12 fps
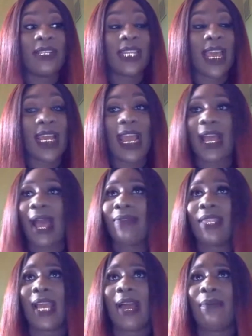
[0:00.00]
I
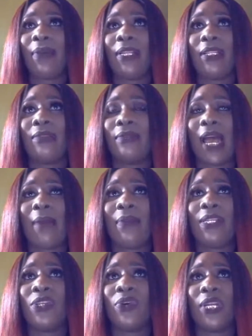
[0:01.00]
think I've been
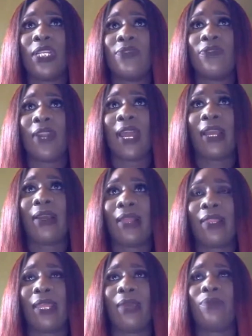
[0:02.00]
doing this for
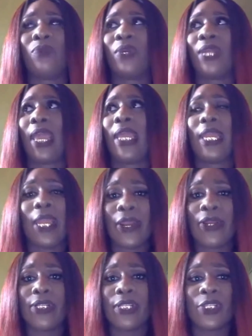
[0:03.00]
8 years.